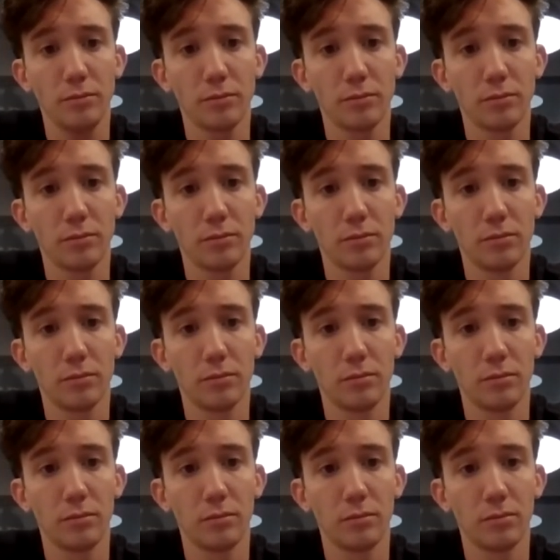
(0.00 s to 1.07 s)

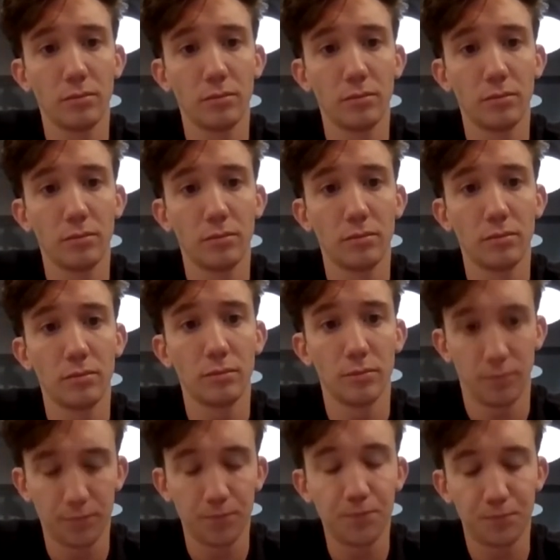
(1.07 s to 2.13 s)
No words are spoken by the person on screen.